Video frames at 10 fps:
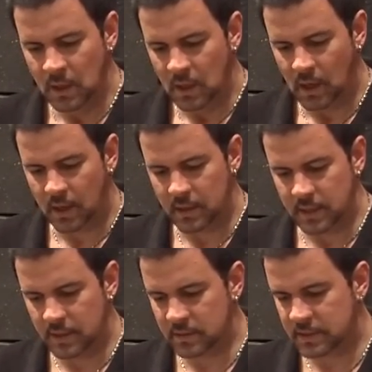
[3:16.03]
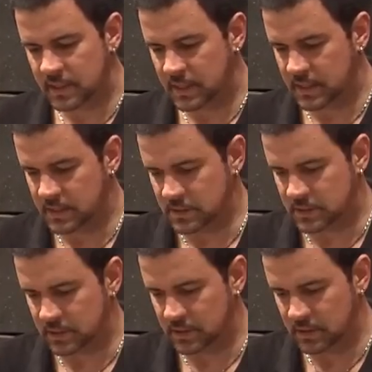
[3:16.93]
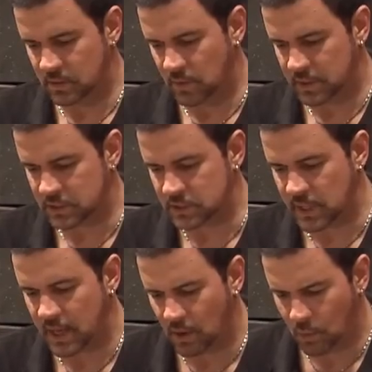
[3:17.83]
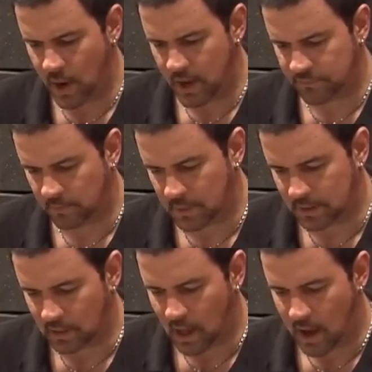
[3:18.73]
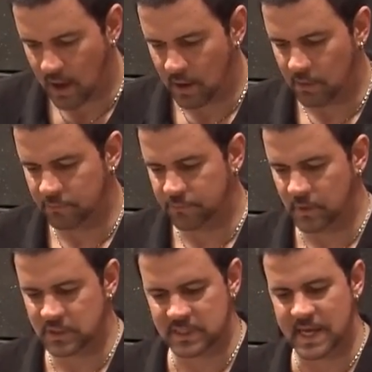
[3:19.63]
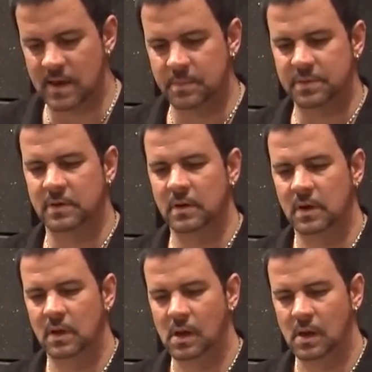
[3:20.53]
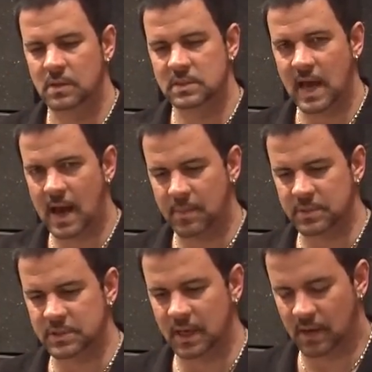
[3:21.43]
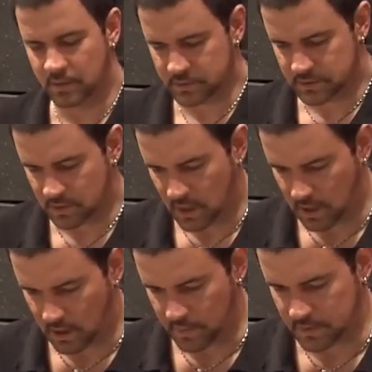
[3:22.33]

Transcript: The other thing is you want to stay away from a lot of tip, tap sounds on the